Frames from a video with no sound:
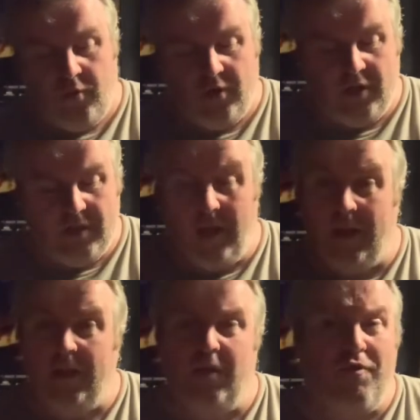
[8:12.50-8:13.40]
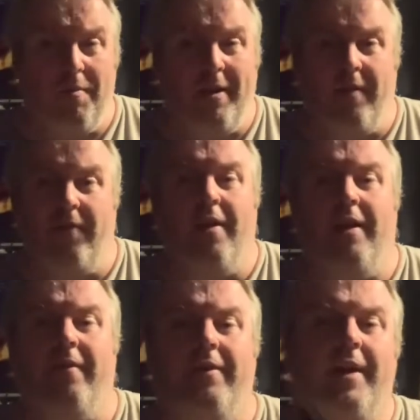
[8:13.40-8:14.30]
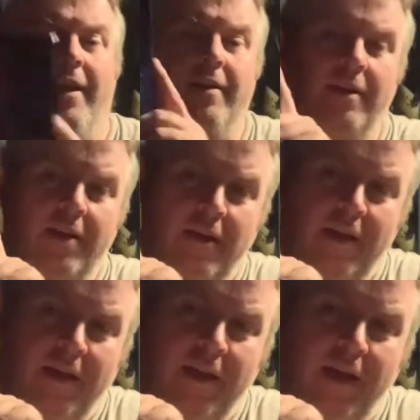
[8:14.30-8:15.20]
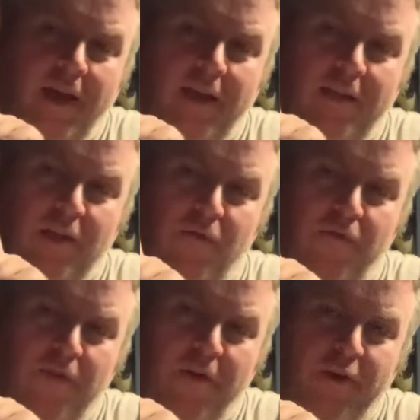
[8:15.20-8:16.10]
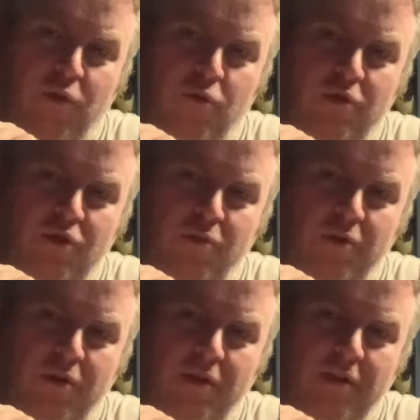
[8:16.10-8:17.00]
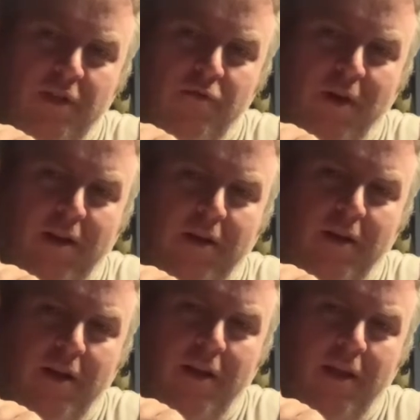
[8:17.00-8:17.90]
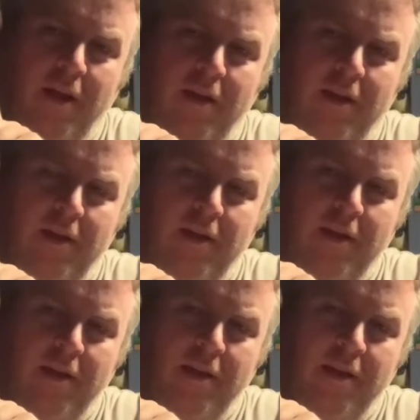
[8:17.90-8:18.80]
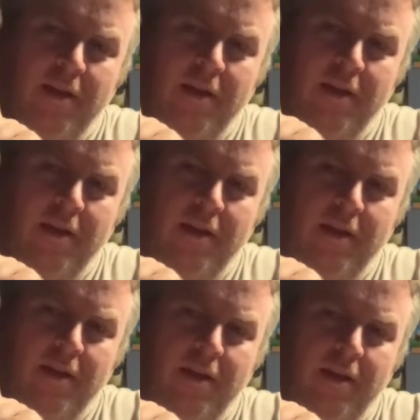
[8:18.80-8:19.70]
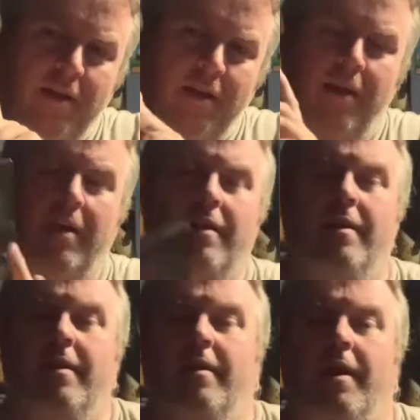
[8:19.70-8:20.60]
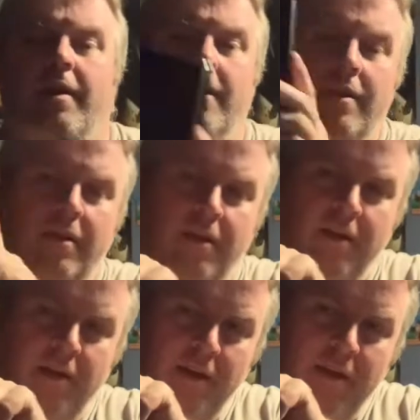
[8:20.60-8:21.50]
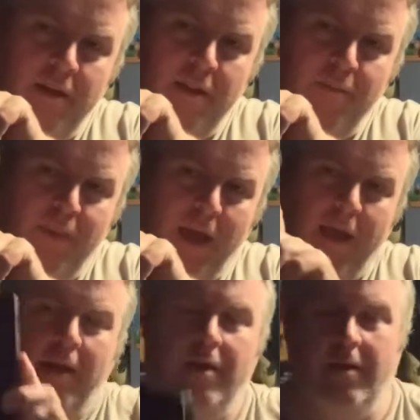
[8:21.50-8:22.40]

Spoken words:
which is the remake of Night of the Living Dead, and it's a very cool steelbook. You see the red and the colour there, that, and then the back,